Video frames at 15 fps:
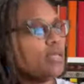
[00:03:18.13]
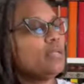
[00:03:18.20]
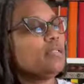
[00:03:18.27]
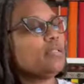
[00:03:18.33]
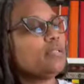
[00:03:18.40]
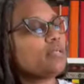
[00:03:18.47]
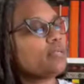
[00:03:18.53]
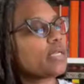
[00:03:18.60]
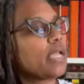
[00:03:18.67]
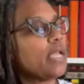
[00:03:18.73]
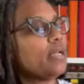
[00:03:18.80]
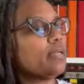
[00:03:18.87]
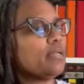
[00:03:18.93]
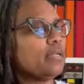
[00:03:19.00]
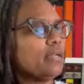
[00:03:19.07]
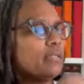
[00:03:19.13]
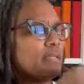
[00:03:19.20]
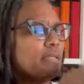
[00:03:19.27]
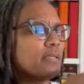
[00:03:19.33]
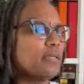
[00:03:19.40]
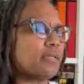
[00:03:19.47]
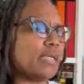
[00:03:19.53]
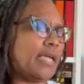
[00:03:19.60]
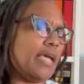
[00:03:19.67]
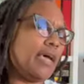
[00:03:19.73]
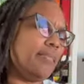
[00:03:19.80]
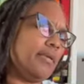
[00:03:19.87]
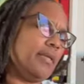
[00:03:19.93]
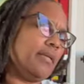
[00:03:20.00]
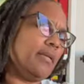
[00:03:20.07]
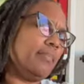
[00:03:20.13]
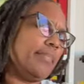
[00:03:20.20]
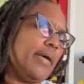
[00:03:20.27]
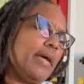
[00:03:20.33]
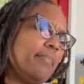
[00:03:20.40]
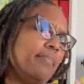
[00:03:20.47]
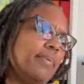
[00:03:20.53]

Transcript: little ca uh, little cabin in the back,